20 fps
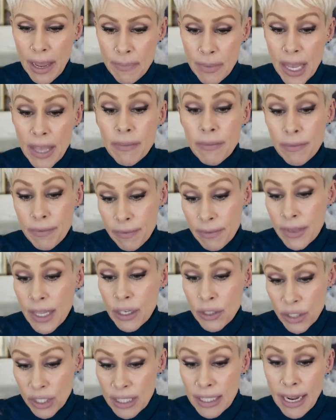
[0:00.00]
and then
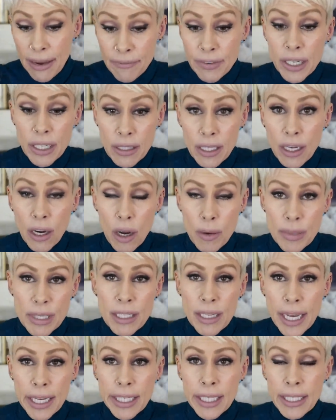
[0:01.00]
there's definitely
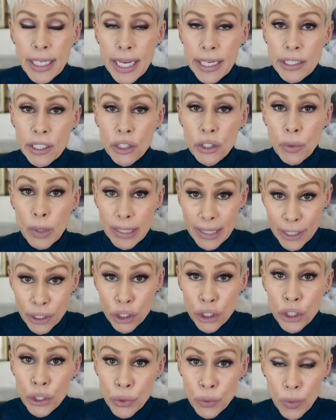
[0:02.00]
homicide connected to it. The
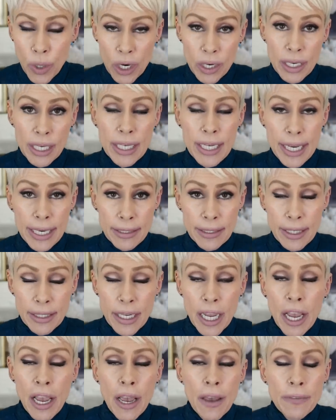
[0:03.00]
two are
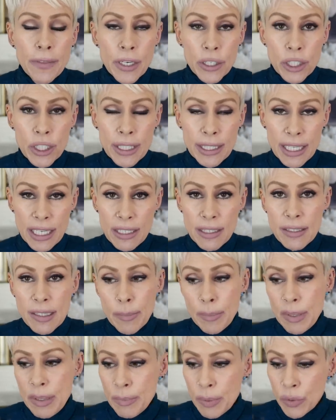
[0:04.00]
connected. There's things
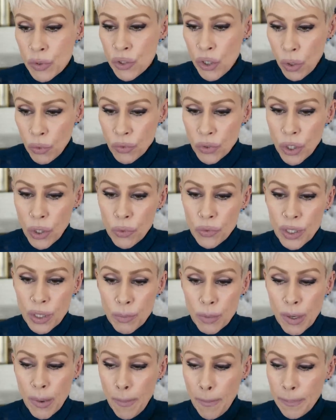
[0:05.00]
that people don't know.
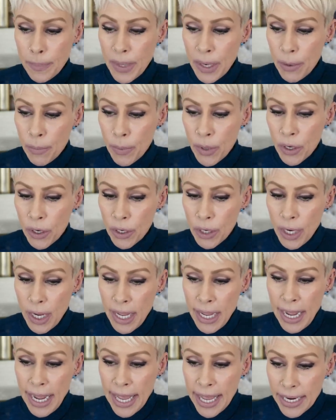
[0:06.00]
There were
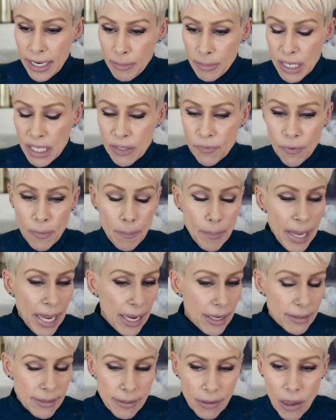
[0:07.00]
enemies from
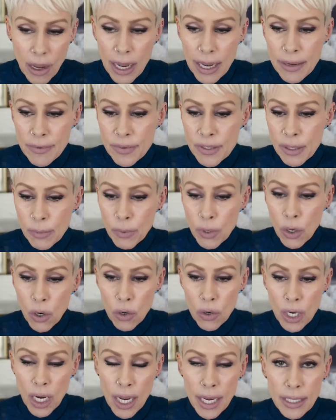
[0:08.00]
past lives. There were
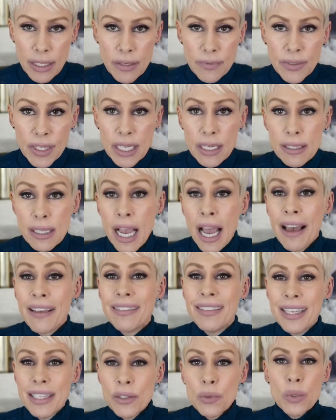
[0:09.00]
all kinds of things.
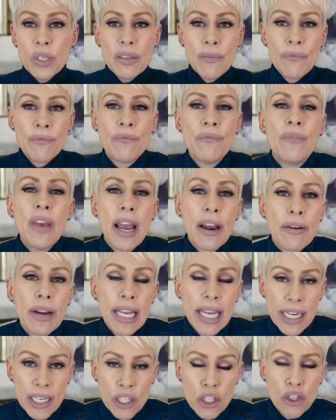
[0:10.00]
This was a
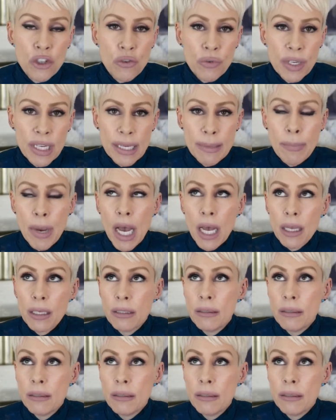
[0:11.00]
very extreme